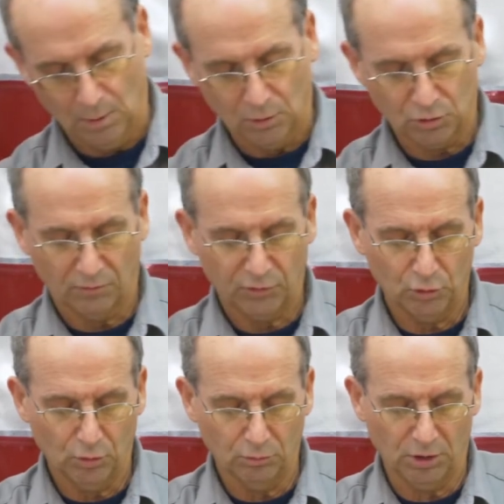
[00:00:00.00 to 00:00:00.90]
So if you
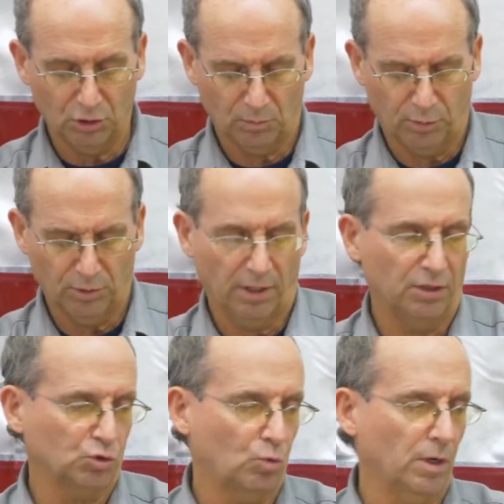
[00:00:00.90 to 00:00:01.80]
do need to put a
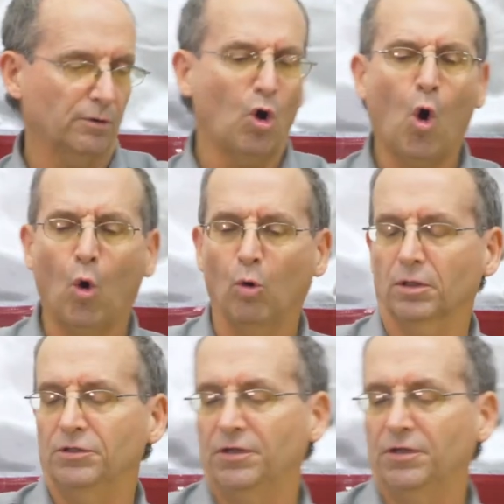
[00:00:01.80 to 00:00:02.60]
square hole in an